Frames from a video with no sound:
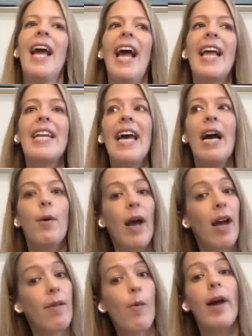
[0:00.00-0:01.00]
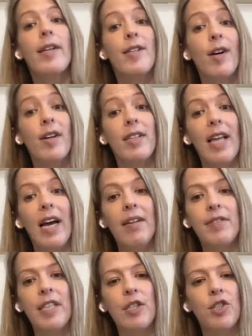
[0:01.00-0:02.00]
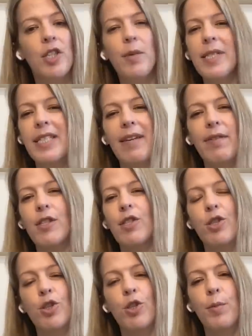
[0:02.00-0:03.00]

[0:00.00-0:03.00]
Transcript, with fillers: And now I have one dog left, and she was never